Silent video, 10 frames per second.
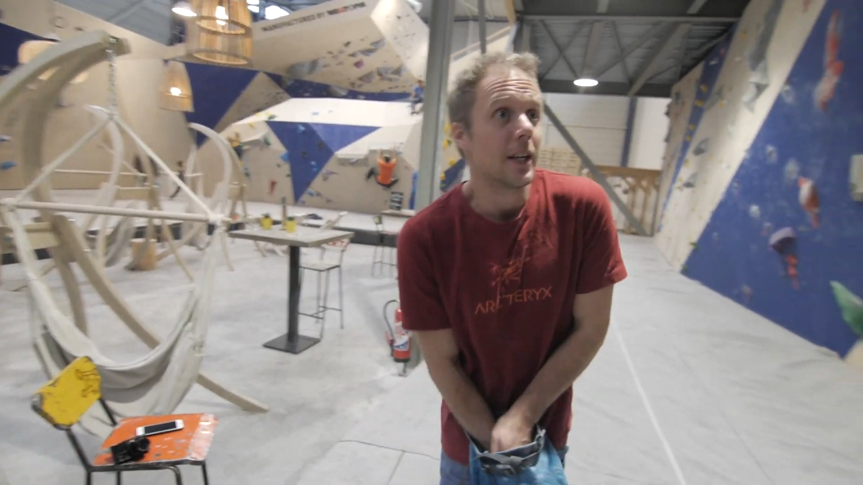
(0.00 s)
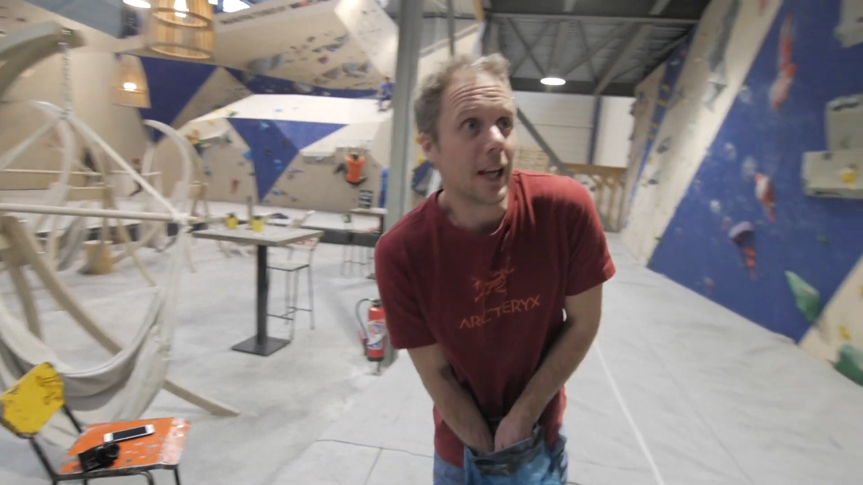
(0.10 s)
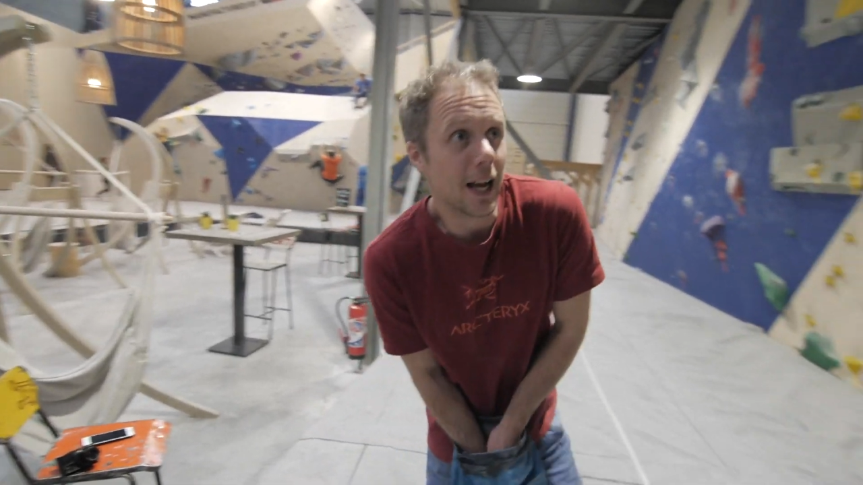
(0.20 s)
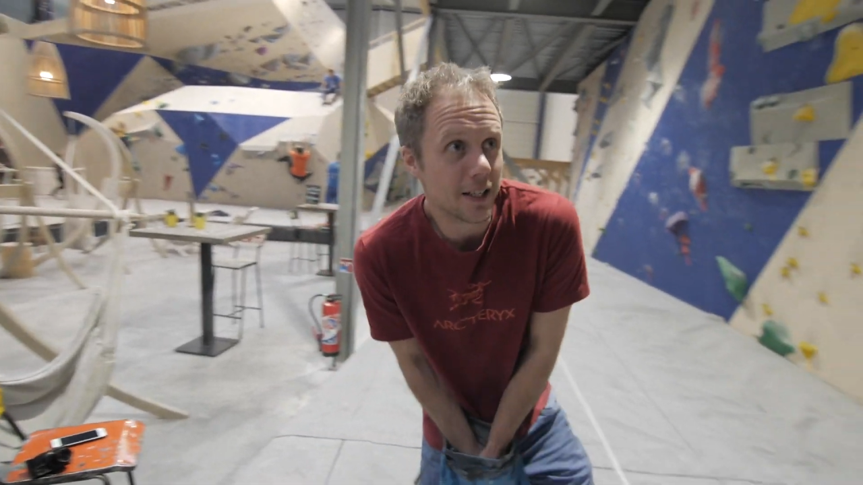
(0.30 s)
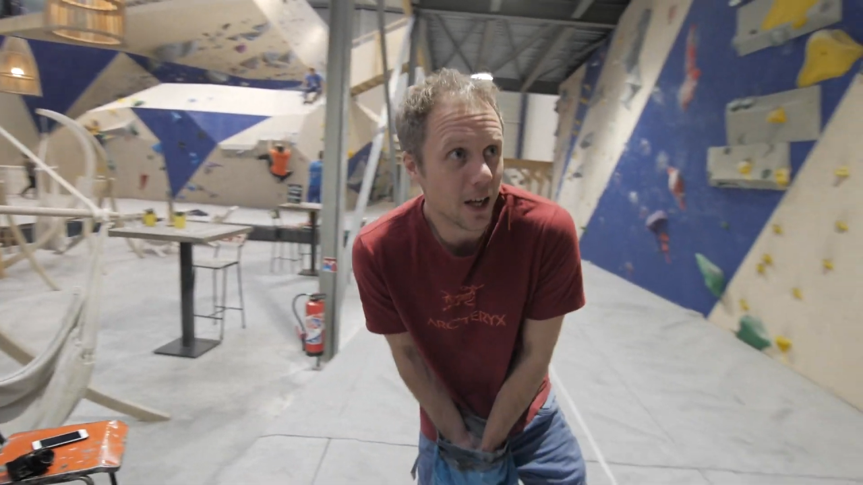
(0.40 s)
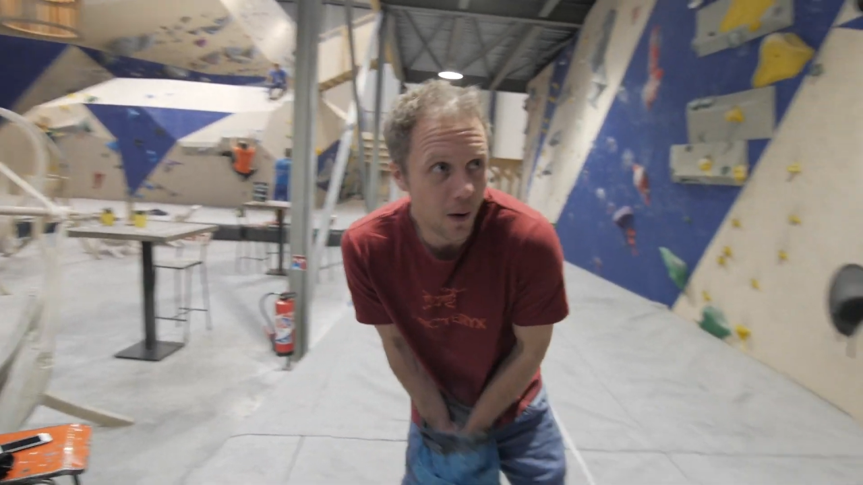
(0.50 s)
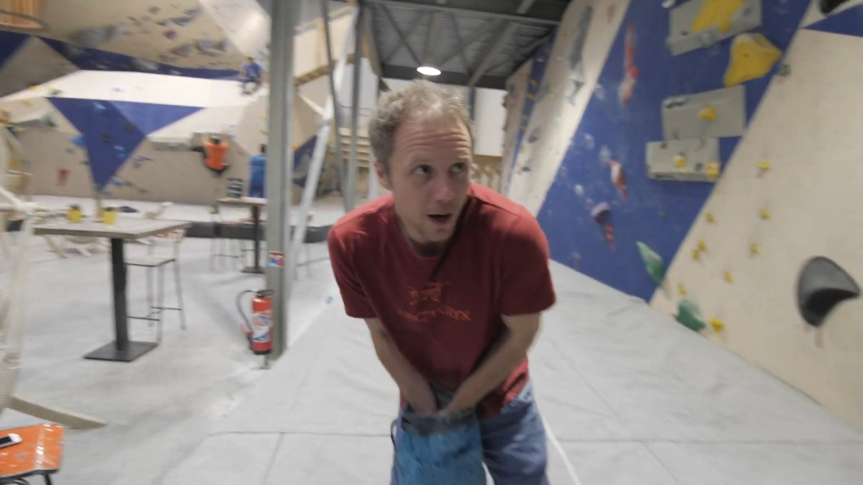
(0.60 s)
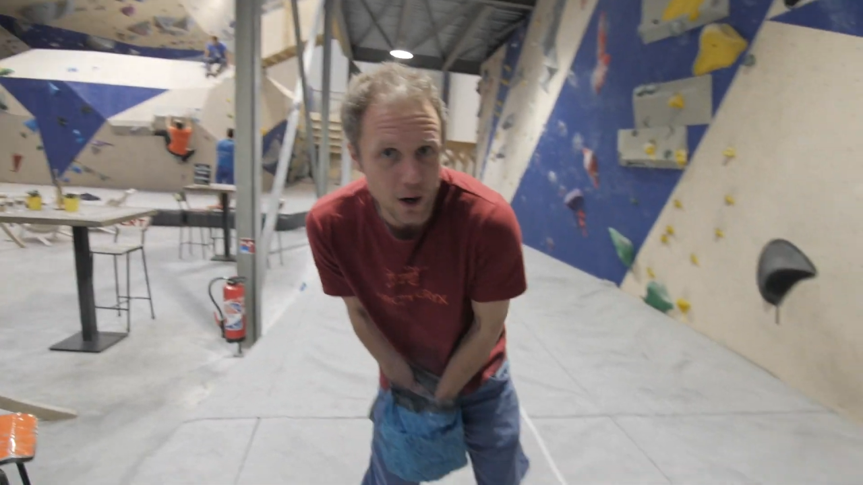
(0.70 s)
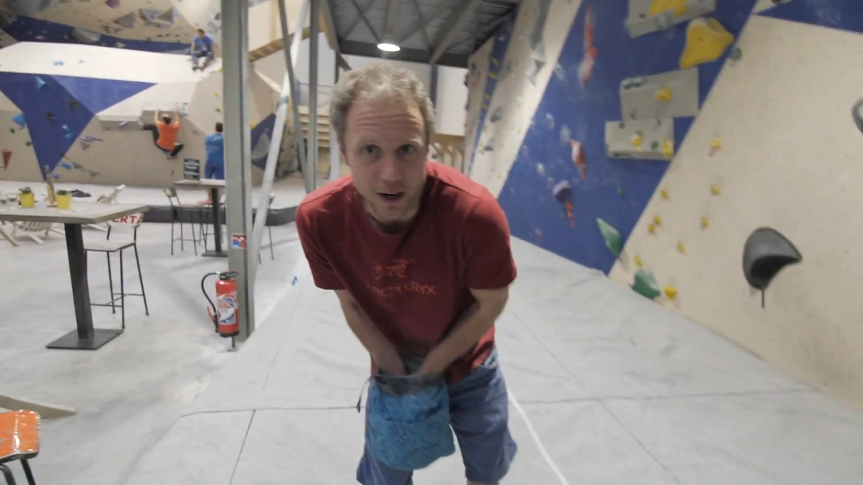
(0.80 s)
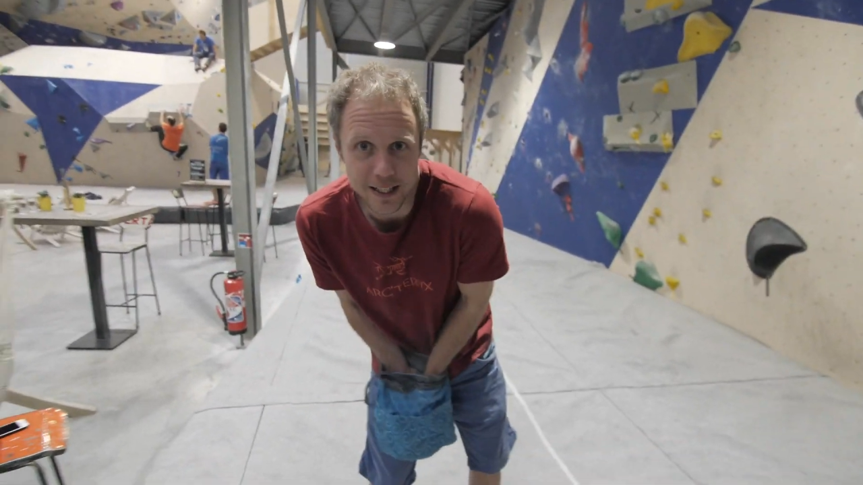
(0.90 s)
Yeah, so
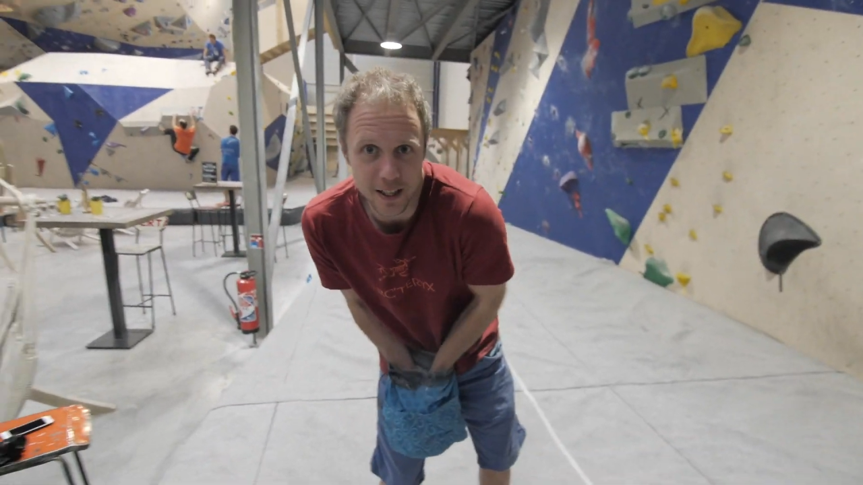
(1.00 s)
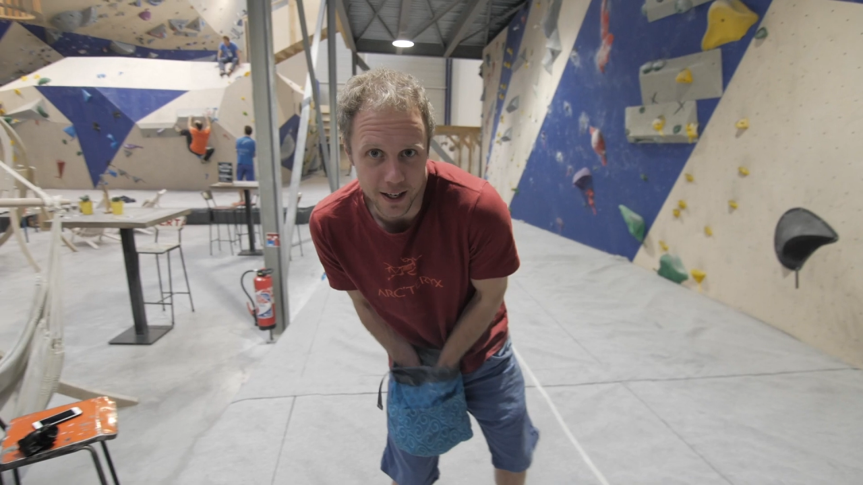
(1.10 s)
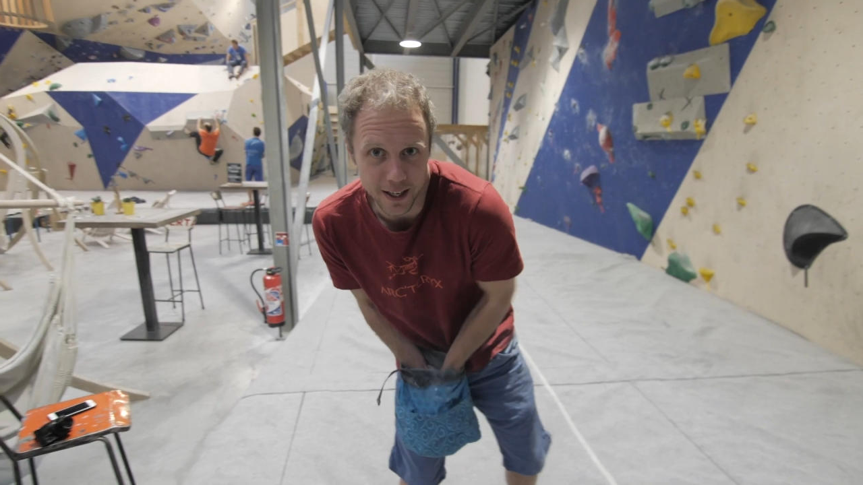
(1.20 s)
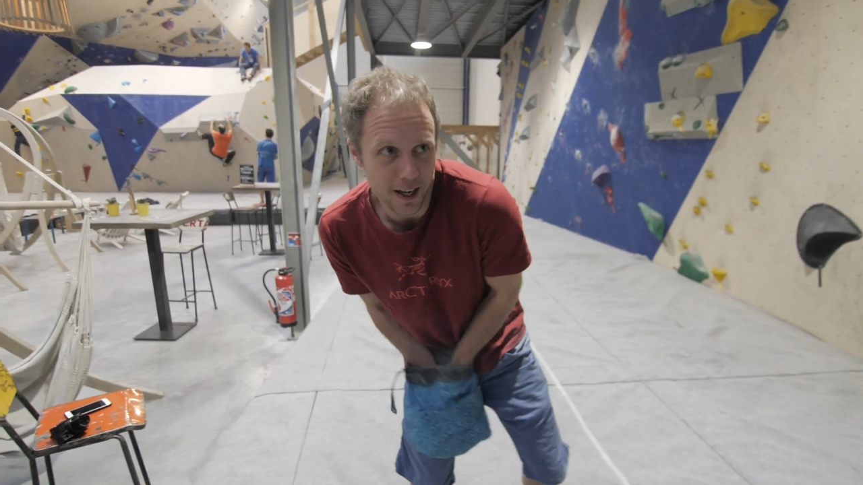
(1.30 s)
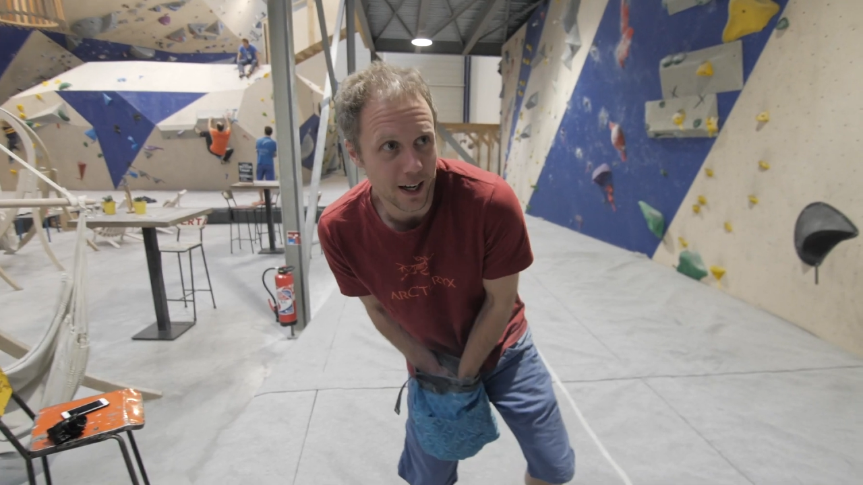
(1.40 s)
I got excited.